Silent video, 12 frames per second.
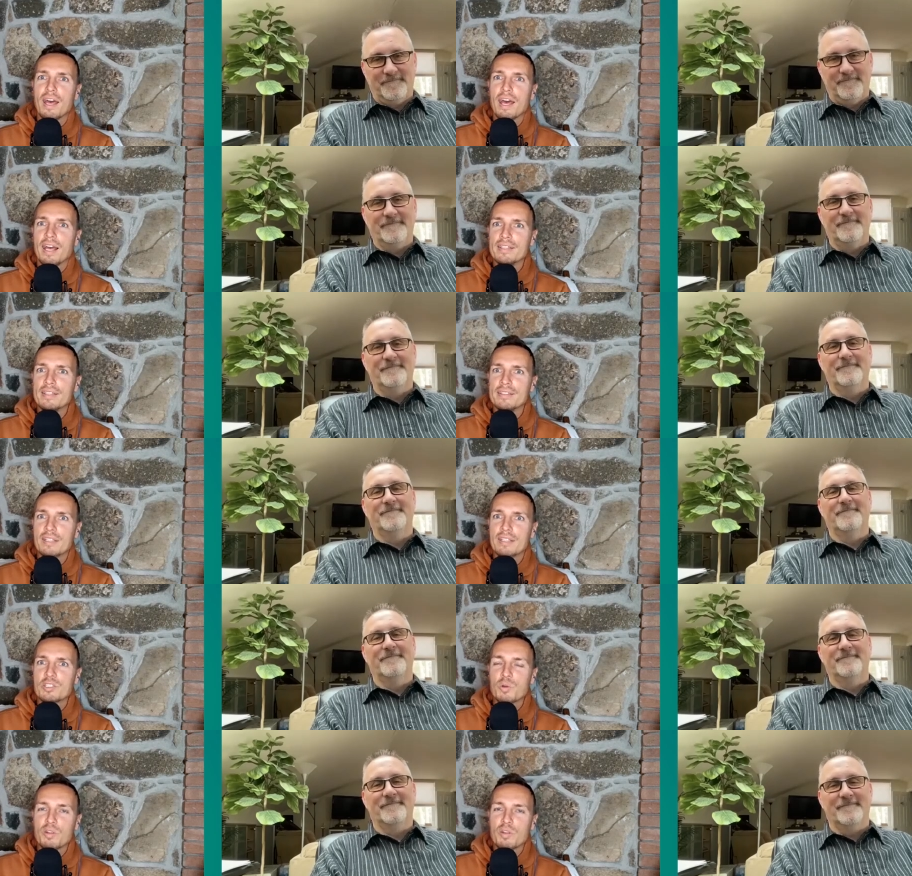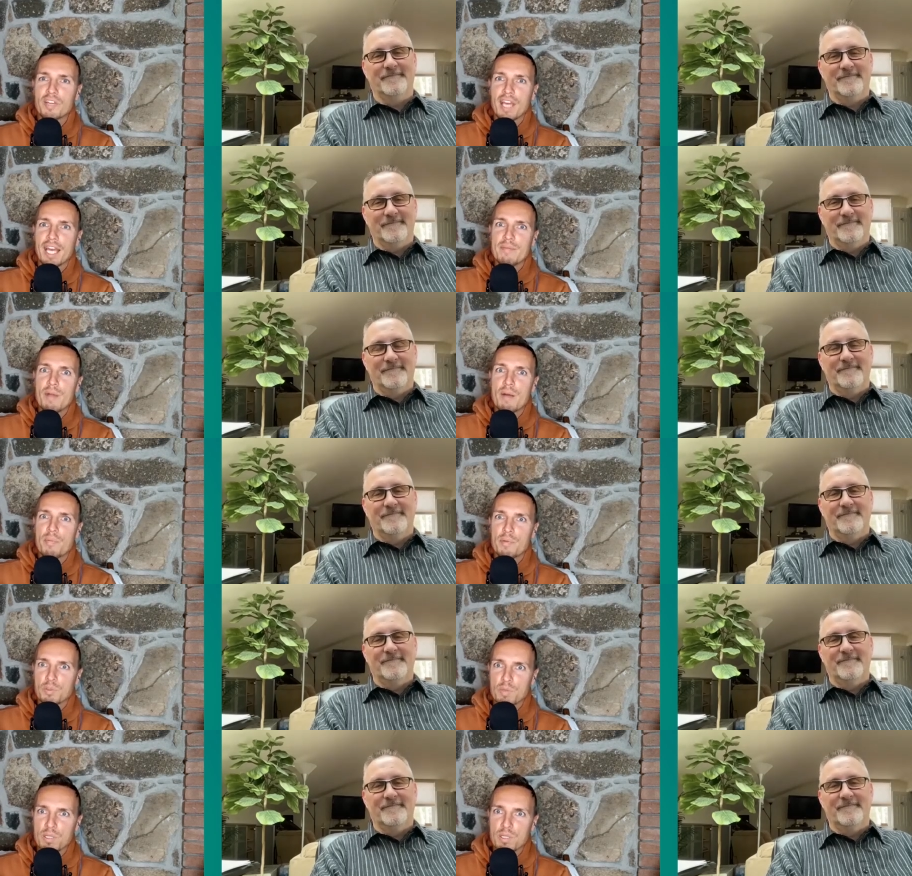Speaker 1: And that sort of came up
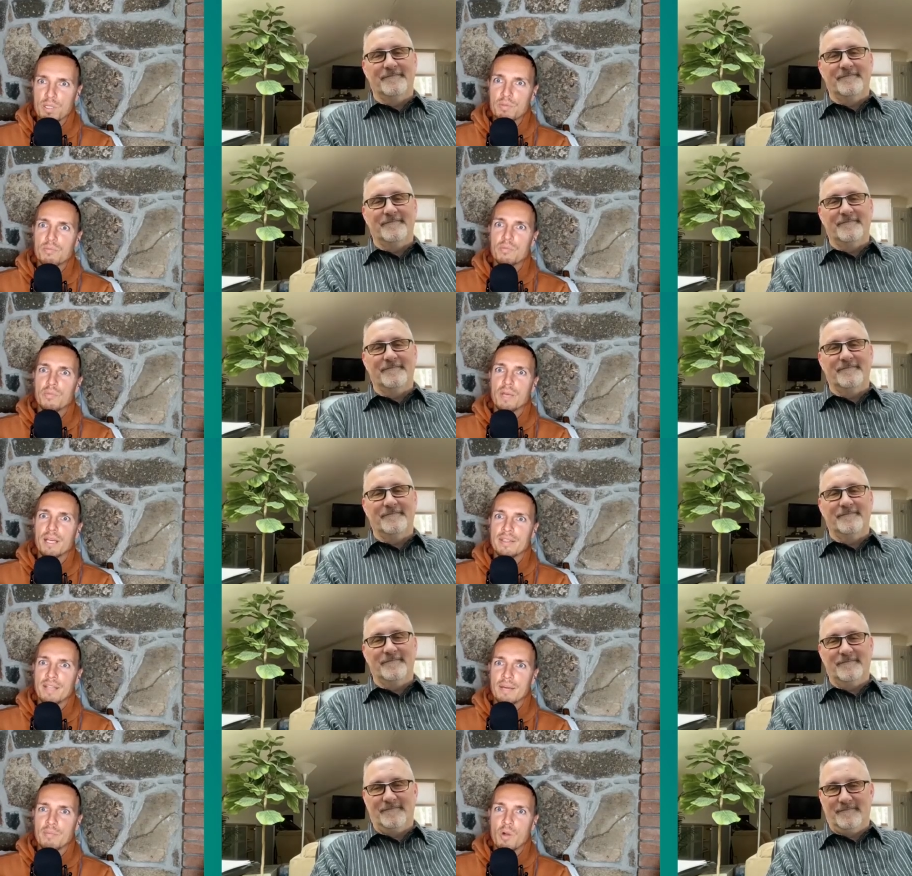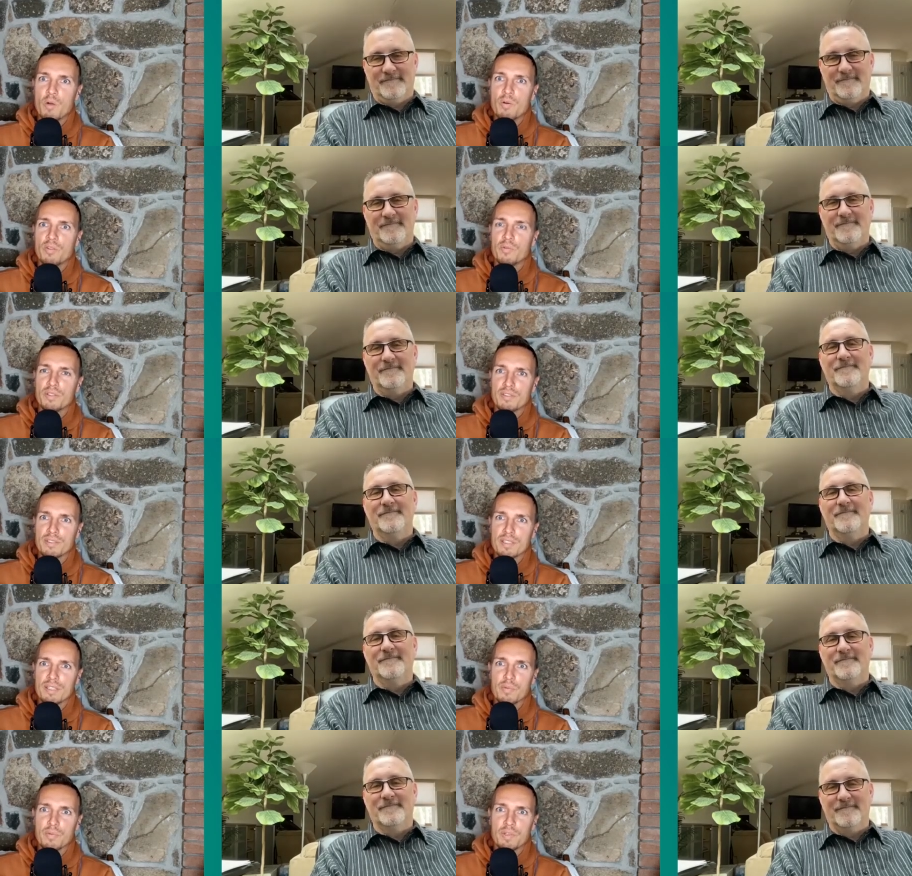as well at that moment with
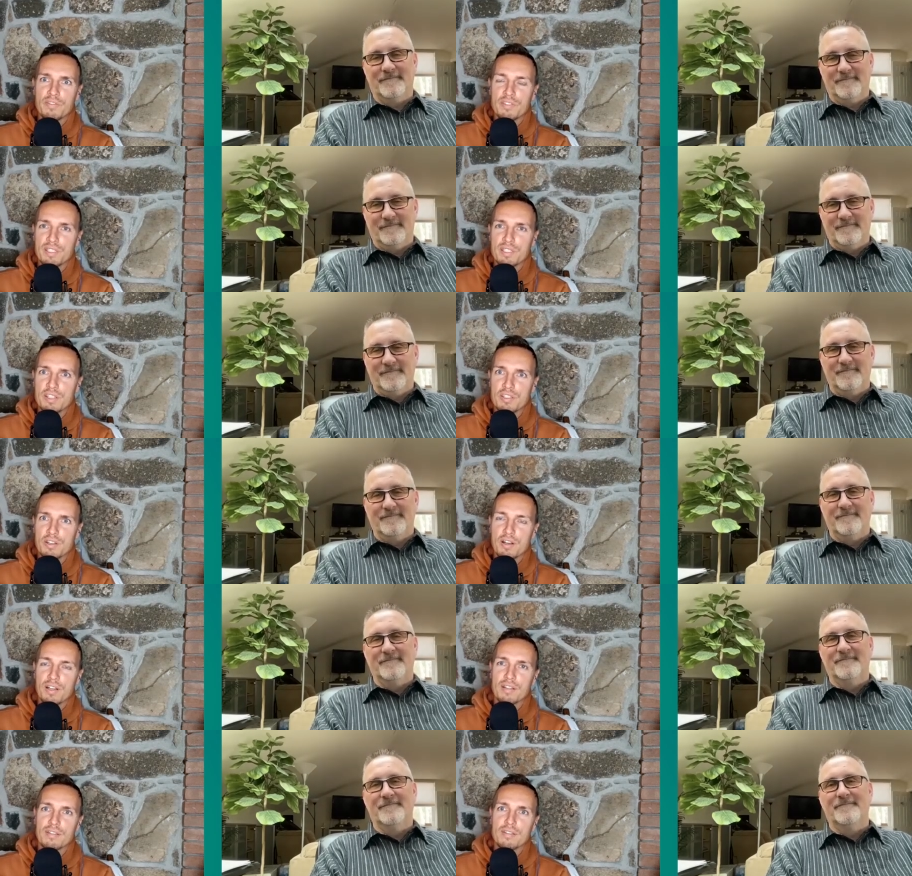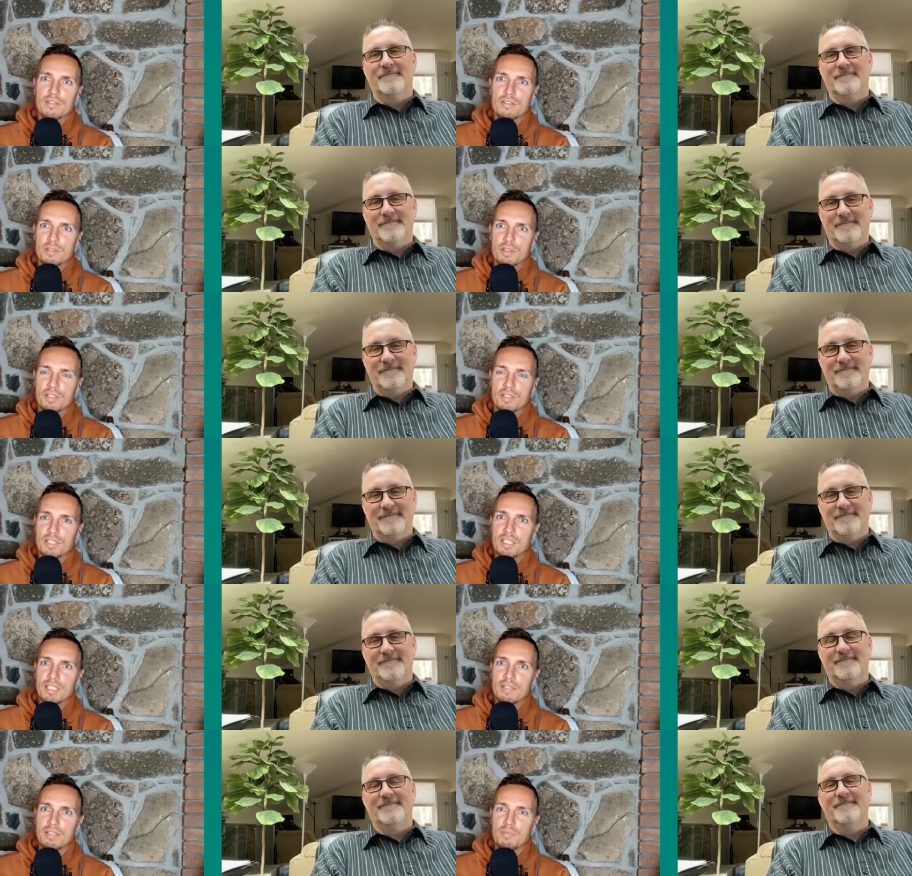uh, when the fatigue started.
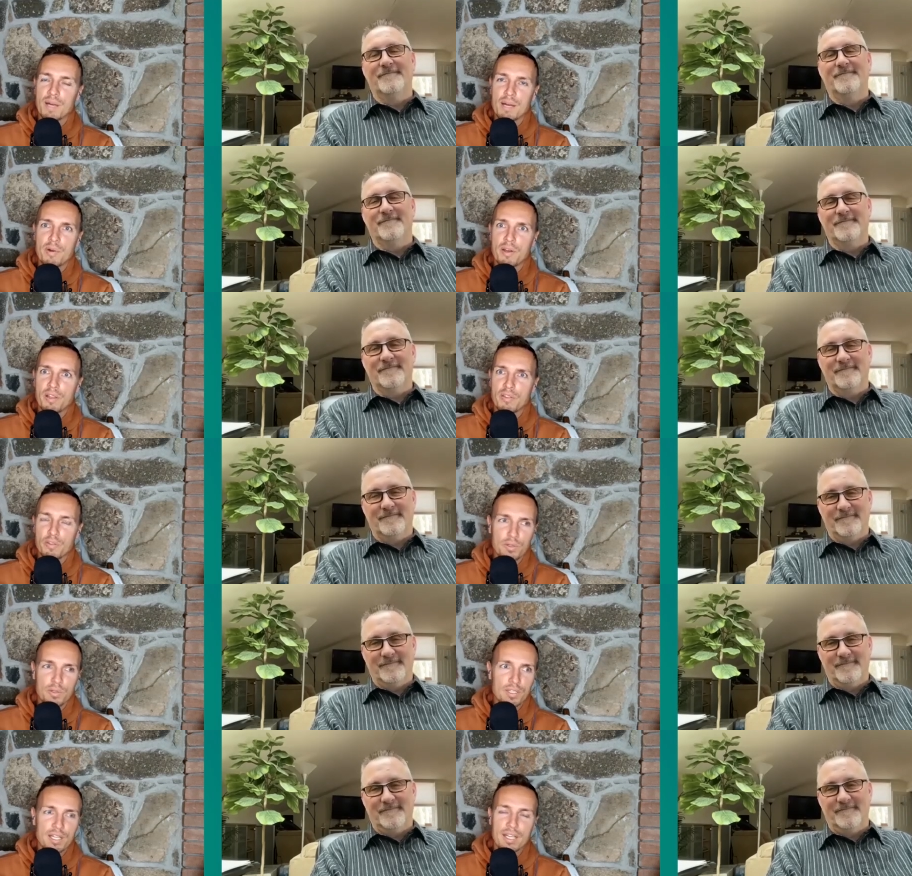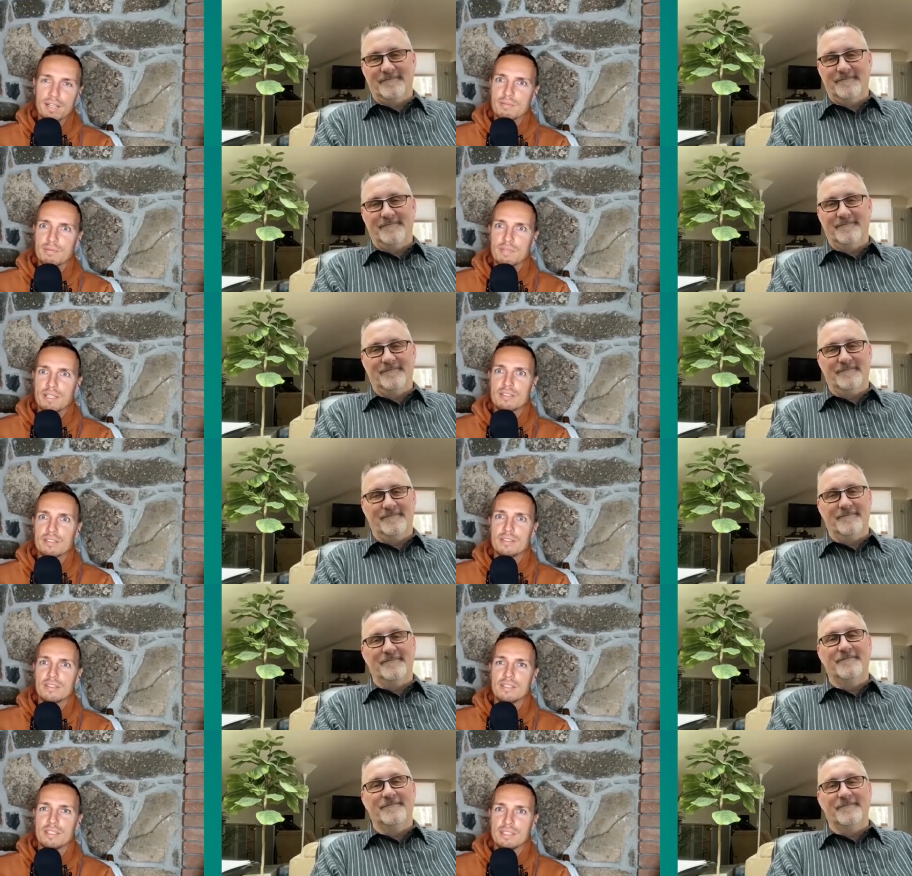Suddenly, my body thought like, let's
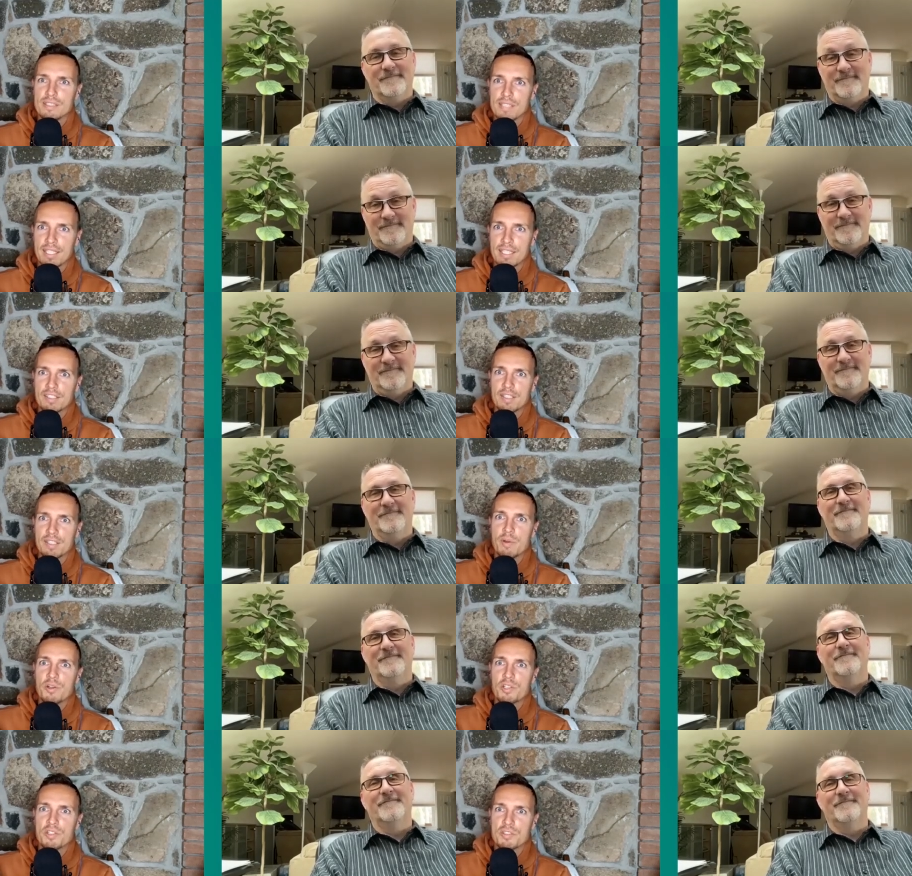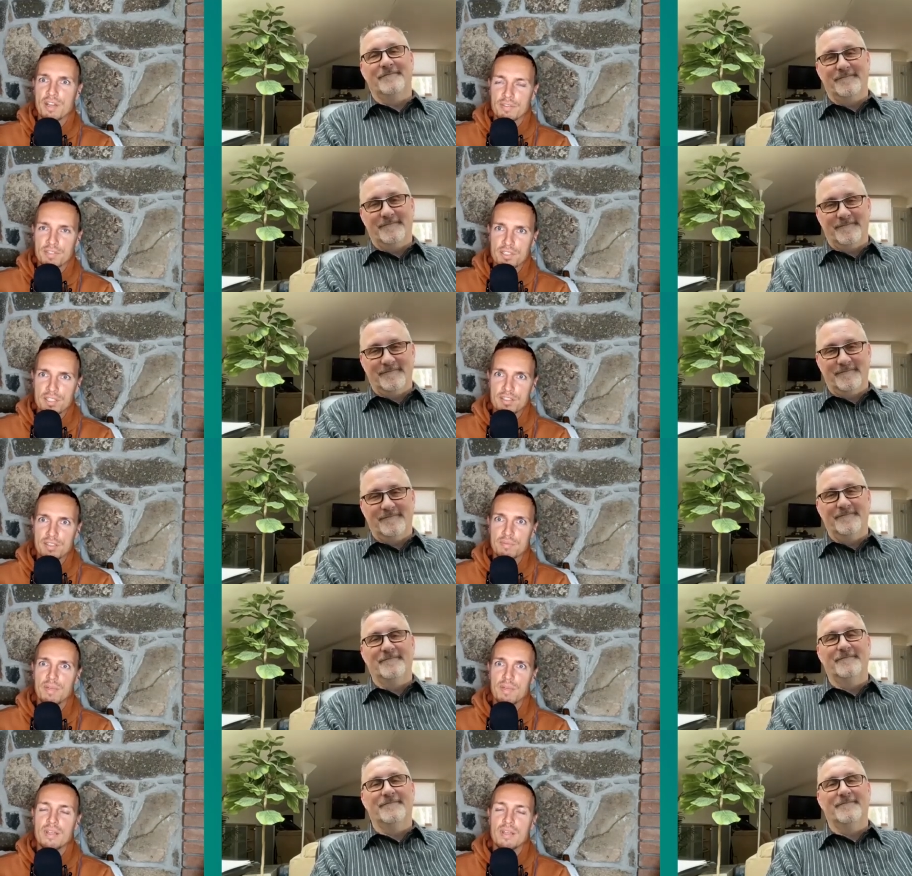get these emotions out of the system.